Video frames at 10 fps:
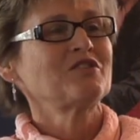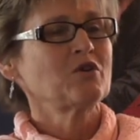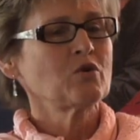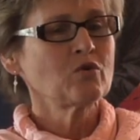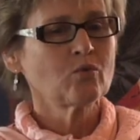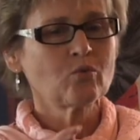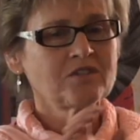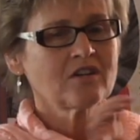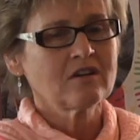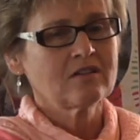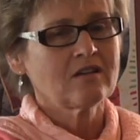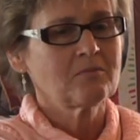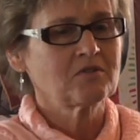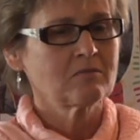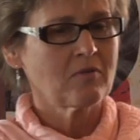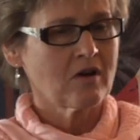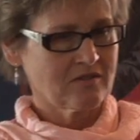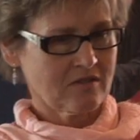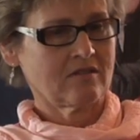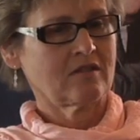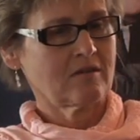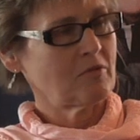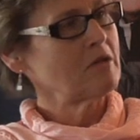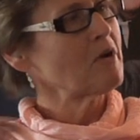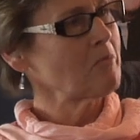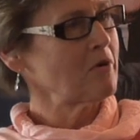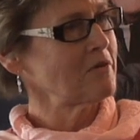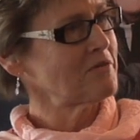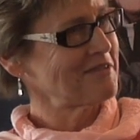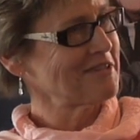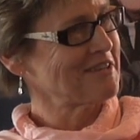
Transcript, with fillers: you know, who, which archetypes are bossing the committee members,